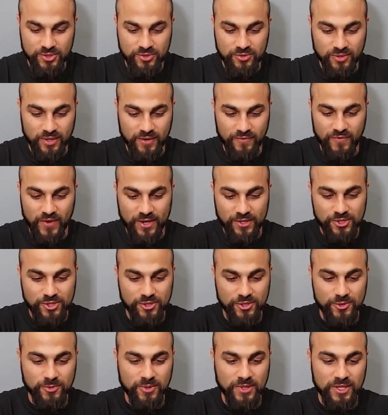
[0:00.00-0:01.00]

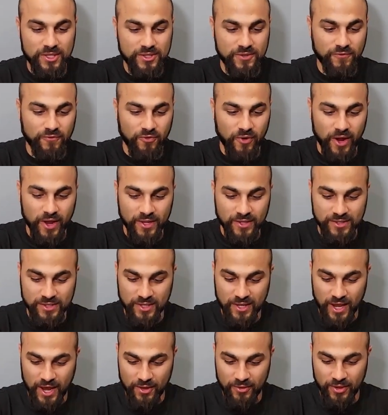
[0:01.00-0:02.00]
adventures with his friends
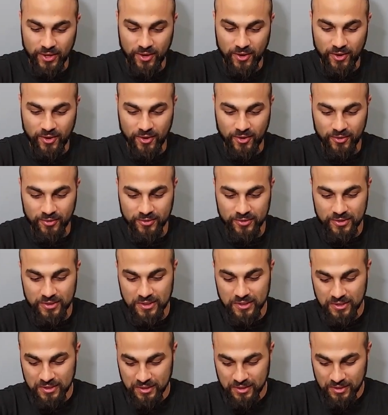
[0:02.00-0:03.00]
and how they all
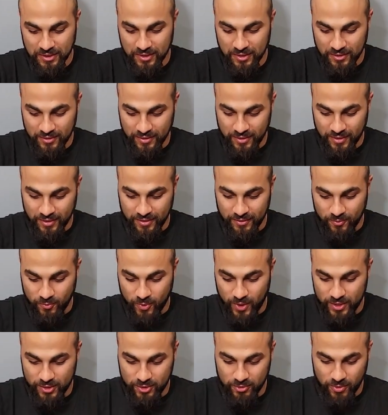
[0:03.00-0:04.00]

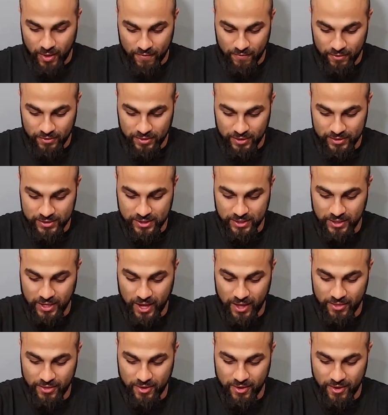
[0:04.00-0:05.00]
went through everything
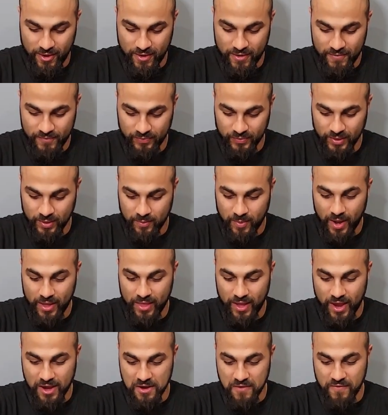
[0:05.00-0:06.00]
together. By the
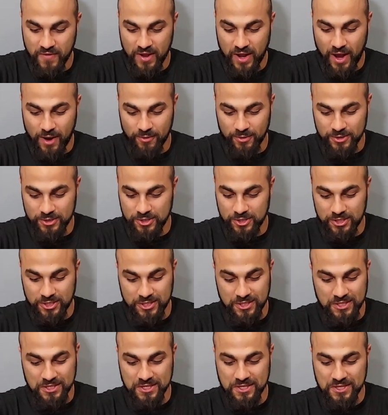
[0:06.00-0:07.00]
end of it, I was
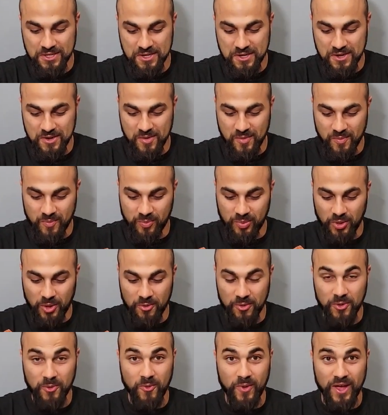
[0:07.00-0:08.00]
just
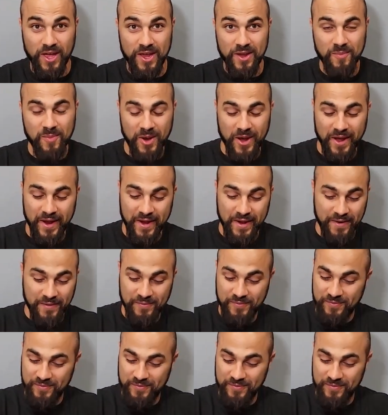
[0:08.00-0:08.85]
blown away by